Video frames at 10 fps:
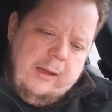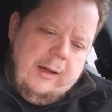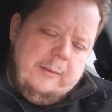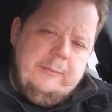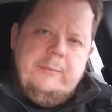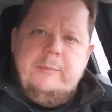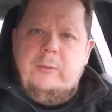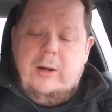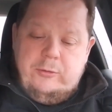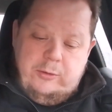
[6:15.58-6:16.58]

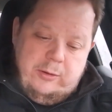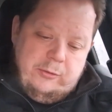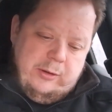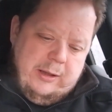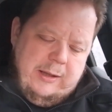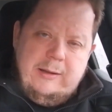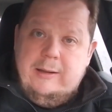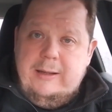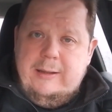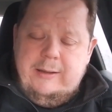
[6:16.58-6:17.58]
Been watching those a lot
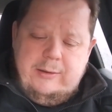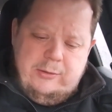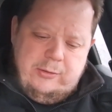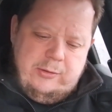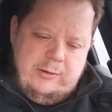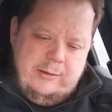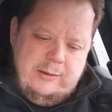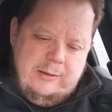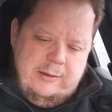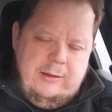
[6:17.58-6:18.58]
lately because,
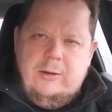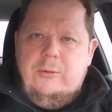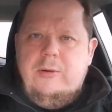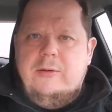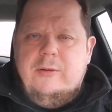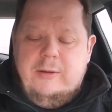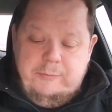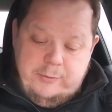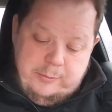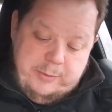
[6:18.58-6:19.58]
you know, who doesn't
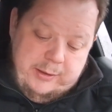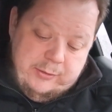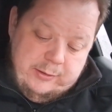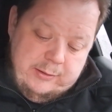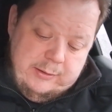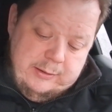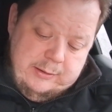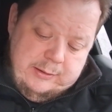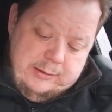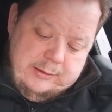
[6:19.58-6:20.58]
love good pizza?
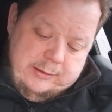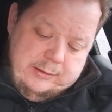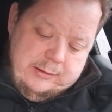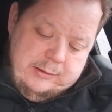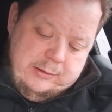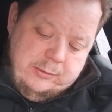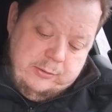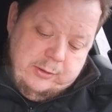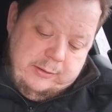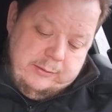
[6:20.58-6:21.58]
Of
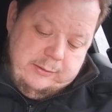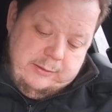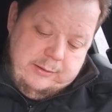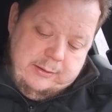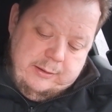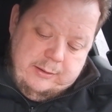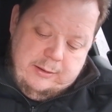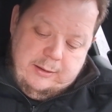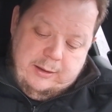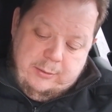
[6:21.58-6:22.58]
course, I
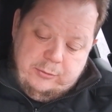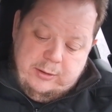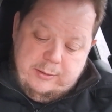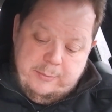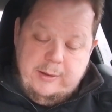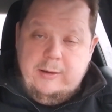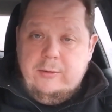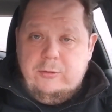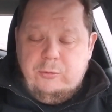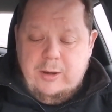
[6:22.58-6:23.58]
wish I had the money
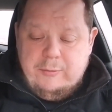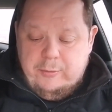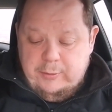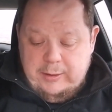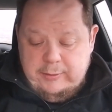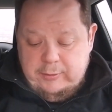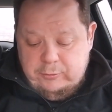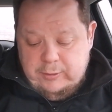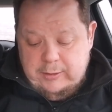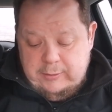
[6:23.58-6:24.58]
to go travel around to
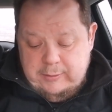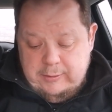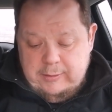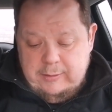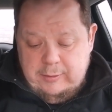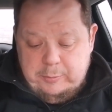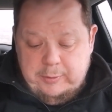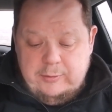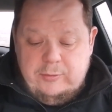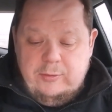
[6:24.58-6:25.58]
try these
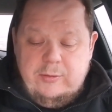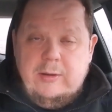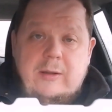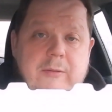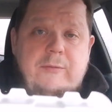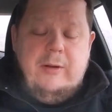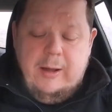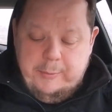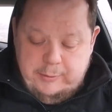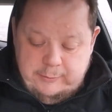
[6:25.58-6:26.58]
places because they look
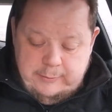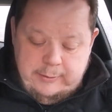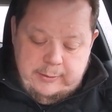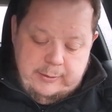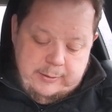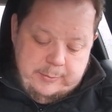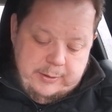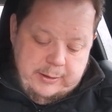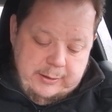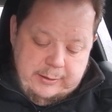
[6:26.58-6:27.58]
phenomenal.
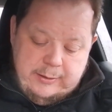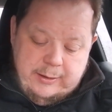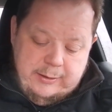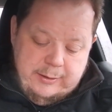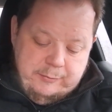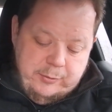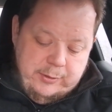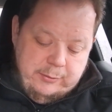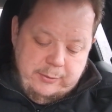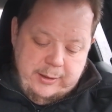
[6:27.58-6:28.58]
But I like the idea of
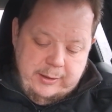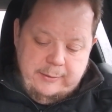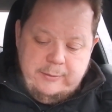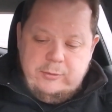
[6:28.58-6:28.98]
doing a rating.